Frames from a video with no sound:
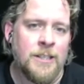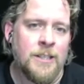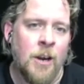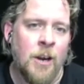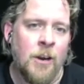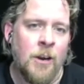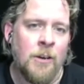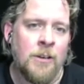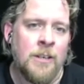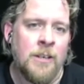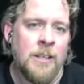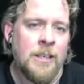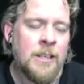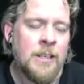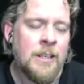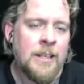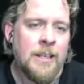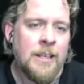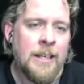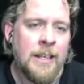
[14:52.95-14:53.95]
So
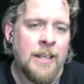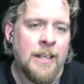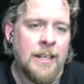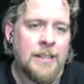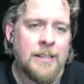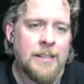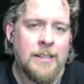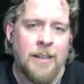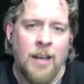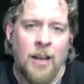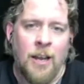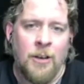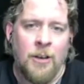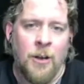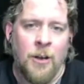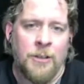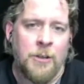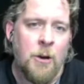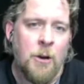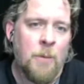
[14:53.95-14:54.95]
it is
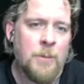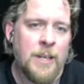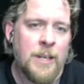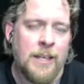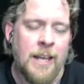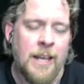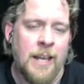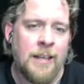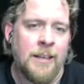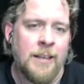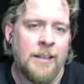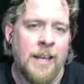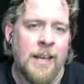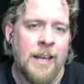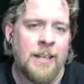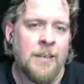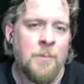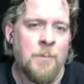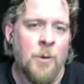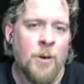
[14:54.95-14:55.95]
not complicated
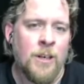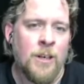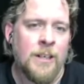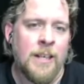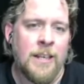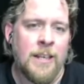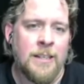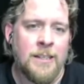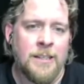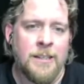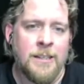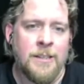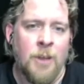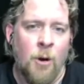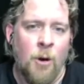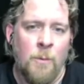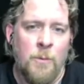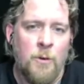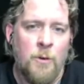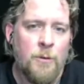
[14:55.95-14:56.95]
anymore. There's
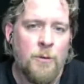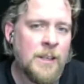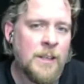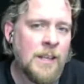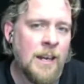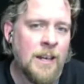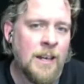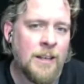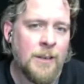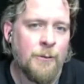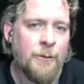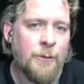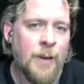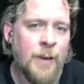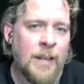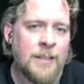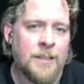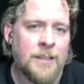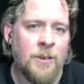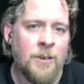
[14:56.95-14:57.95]
no moving
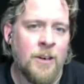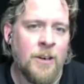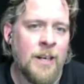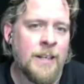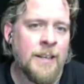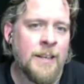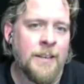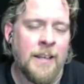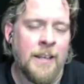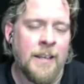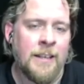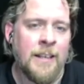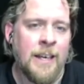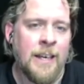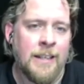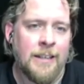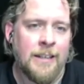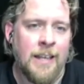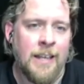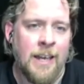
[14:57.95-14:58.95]
artifacts or anything
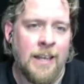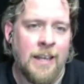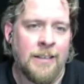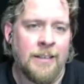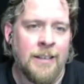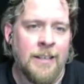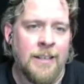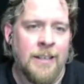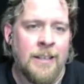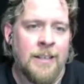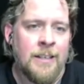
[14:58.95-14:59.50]
like that.